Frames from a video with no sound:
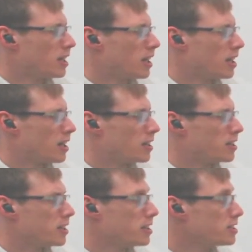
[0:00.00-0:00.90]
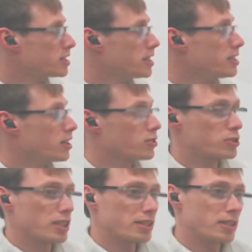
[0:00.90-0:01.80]
it is key to
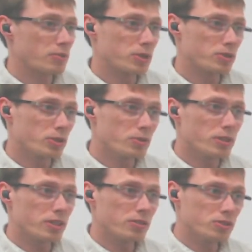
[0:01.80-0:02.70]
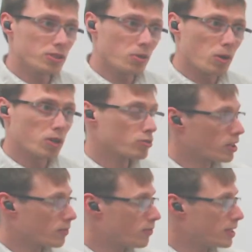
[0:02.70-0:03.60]
understand that when you're doing it, you still want to
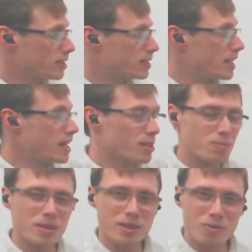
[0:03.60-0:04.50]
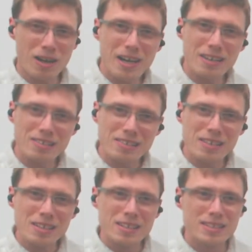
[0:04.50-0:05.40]
try to fit the data pretty well,
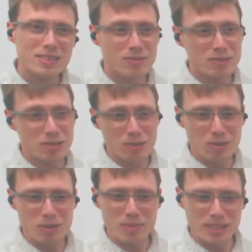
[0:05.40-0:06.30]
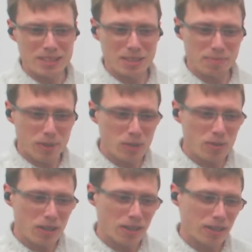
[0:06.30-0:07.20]
because if you're totally missing the boat
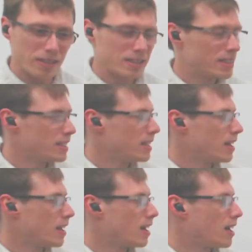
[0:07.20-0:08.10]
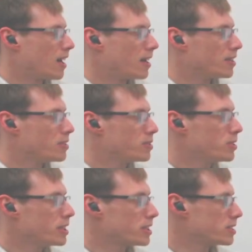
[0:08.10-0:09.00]
on it, you
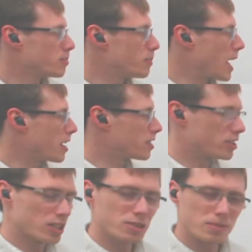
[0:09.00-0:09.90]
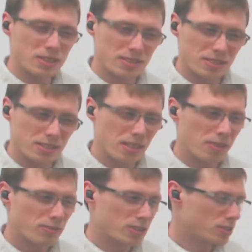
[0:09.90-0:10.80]
could get some bad adjustments and
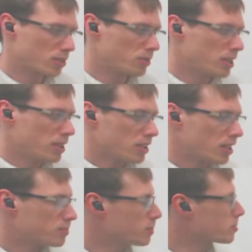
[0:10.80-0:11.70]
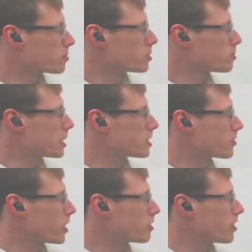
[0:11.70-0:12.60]
stuff. And so lots of people will
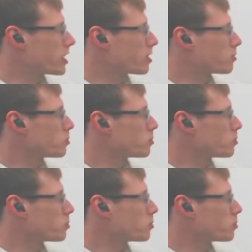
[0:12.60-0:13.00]
specify right now